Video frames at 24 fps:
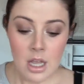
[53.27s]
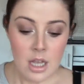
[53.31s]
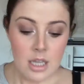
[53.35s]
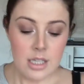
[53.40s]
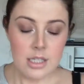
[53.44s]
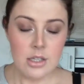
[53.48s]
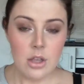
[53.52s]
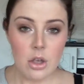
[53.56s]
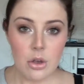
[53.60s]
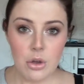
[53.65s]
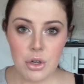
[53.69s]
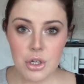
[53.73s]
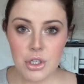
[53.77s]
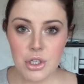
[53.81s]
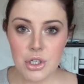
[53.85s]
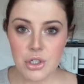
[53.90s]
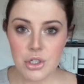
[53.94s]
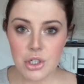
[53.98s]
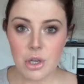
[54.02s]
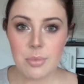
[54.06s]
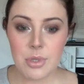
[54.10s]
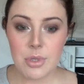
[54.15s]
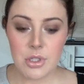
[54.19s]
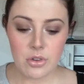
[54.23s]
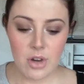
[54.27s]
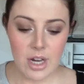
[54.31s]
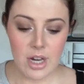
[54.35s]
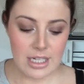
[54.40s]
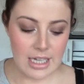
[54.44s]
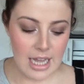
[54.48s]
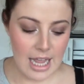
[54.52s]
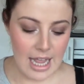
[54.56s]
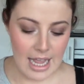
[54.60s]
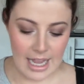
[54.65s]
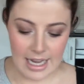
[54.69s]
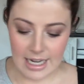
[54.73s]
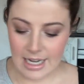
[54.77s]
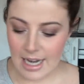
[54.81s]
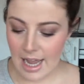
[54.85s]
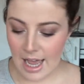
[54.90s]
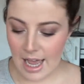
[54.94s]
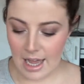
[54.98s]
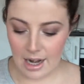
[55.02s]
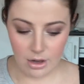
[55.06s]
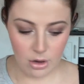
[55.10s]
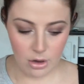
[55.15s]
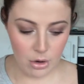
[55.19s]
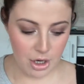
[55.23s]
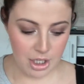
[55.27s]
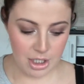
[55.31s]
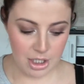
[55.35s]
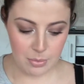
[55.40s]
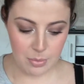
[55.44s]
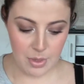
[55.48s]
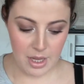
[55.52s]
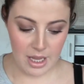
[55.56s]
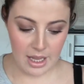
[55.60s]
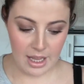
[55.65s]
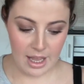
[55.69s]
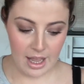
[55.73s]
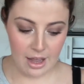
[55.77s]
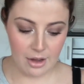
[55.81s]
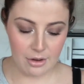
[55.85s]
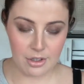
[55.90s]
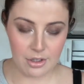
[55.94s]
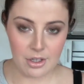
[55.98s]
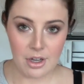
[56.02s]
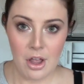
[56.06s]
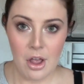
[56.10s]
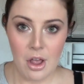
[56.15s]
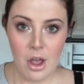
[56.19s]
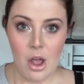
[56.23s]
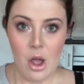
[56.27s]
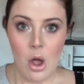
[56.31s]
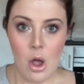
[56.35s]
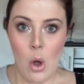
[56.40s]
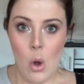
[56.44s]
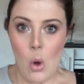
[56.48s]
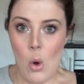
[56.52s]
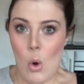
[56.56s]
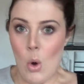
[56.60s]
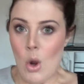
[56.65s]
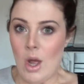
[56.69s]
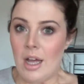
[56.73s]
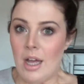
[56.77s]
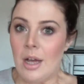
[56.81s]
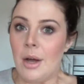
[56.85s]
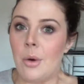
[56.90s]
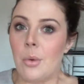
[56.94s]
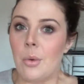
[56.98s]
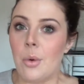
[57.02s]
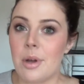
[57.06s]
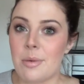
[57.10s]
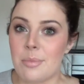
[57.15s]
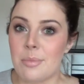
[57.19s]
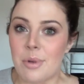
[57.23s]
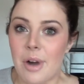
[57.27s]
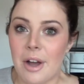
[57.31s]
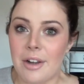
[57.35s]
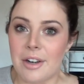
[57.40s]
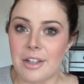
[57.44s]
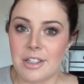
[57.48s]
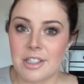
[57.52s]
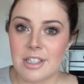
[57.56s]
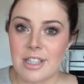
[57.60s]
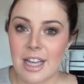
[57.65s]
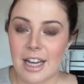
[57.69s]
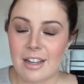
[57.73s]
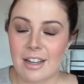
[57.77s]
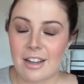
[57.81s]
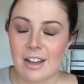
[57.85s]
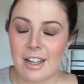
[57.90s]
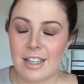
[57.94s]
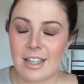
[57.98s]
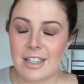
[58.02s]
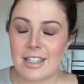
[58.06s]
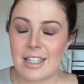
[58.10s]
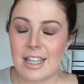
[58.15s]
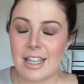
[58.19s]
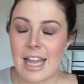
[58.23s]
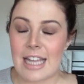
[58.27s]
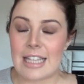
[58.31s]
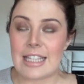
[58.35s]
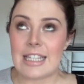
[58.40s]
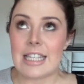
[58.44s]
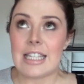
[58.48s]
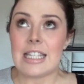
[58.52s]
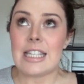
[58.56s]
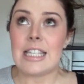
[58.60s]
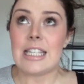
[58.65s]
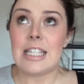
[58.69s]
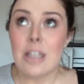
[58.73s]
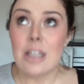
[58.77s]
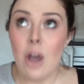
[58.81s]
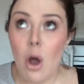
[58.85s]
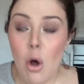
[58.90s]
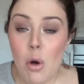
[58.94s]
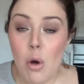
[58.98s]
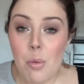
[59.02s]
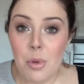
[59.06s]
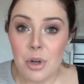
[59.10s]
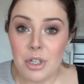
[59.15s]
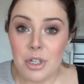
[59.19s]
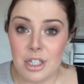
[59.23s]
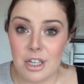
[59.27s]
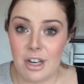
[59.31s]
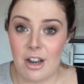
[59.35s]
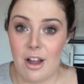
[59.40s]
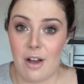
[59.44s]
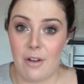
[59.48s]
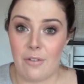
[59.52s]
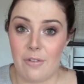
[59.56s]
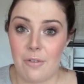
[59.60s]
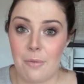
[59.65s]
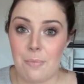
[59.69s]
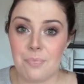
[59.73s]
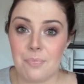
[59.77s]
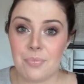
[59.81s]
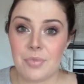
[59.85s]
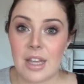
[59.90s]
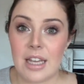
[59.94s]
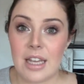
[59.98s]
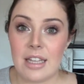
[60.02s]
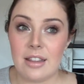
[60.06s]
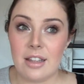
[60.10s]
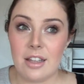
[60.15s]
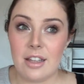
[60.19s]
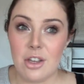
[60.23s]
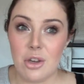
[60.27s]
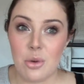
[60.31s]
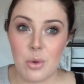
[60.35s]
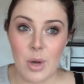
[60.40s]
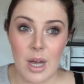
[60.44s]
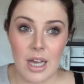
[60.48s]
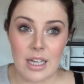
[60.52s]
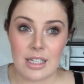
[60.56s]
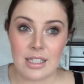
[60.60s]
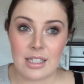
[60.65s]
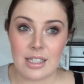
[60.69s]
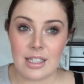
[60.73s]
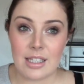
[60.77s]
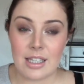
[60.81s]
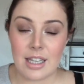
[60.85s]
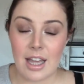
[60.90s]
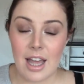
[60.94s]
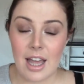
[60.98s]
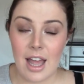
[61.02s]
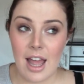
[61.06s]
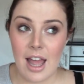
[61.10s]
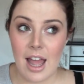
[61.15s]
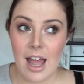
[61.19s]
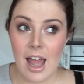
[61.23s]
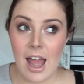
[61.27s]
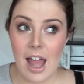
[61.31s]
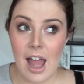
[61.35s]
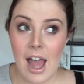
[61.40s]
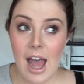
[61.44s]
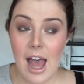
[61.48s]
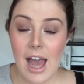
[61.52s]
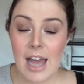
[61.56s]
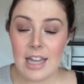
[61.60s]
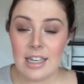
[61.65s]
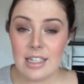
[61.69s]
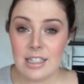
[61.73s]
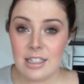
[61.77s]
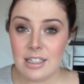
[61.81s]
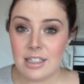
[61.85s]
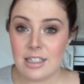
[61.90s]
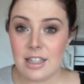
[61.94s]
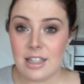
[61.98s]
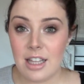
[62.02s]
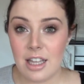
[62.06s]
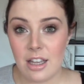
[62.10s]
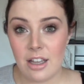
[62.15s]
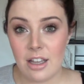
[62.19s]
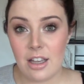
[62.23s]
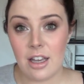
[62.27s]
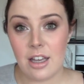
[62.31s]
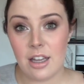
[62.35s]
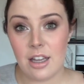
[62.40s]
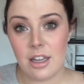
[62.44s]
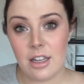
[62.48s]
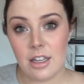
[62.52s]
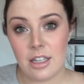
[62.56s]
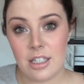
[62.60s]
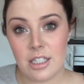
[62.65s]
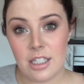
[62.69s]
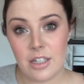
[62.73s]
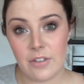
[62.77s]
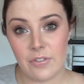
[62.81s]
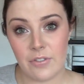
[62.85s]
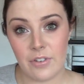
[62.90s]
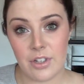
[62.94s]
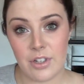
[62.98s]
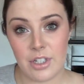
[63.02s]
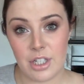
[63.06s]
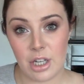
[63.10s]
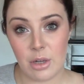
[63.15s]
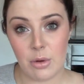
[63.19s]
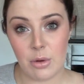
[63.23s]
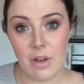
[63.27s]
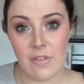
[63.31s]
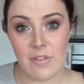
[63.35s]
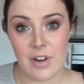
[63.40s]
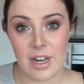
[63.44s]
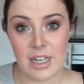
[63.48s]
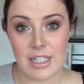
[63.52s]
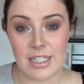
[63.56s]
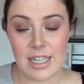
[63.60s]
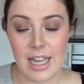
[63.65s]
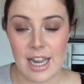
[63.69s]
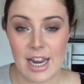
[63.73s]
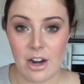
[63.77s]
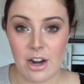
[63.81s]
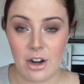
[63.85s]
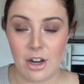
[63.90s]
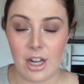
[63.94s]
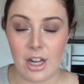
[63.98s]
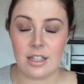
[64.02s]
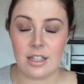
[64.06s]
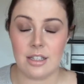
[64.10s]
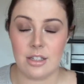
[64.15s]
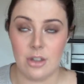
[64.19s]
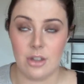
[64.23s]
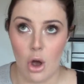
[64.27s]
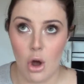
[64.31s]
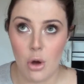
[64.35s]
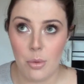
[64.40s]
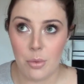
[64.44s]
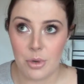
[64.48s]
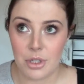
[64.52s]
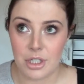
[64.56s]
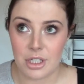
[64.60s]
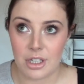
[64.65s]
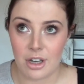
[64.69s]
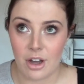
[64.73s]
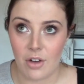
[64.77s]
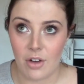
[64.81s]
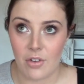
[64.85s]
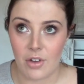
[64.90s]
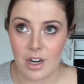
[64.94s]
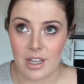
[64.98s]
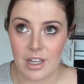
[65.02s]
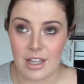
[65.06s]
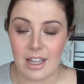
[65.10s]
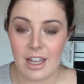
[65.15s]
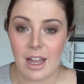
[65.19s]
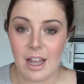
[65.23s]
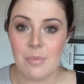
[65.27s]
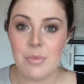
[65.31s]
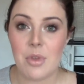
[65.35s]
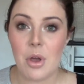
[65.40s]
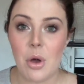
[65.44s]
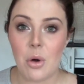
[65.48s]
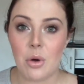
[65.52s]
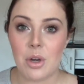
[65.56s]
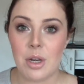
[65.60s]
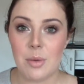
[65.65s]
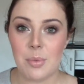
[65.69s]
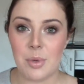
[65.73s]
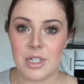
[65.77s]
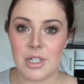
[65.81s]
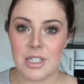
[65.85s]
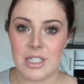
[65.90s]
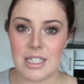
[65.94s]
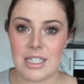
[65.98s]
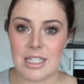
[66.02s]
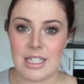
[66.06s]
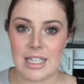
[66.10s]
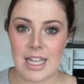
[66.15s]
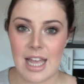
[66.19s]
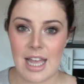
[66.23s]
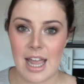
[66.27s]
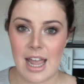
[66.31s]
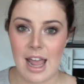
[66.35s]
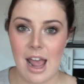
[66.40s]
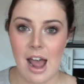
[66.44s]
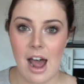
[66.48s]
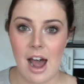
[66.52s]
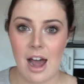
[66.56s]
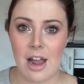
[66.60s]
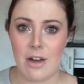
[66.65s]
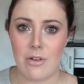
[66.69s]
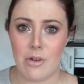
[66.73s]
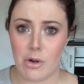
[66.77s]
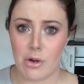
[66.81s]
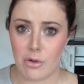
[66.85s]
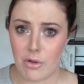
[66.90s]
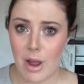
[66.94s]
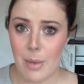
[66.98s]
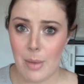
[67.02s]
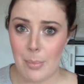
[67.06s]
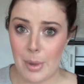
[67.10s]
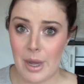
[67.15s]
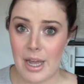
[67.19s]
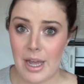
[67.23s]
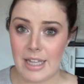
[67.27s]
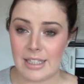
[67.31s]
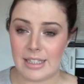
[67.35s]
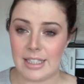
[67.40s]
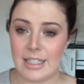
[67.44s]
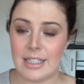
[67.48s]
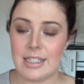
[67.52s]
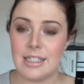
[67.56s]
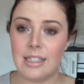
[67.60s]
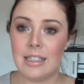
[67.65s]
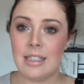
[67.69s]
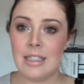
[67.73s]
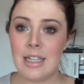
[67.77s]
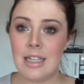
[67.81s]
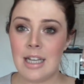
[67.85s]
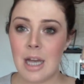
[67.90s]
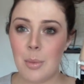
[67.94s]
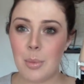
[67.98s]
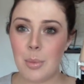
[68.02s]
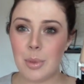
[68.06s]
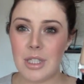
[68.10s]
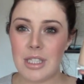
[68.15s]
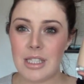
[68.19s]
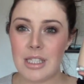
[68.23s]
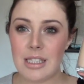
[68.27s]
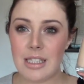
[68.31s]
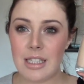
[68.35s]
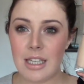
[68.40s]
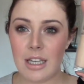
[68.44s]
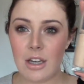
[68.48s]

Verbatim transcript: So I'm going to just jump straight in and I'm going to pick out one product that gets so much love in the US and the different equivalent here so much love and I think I'm the only person to say I regret buying this but this is the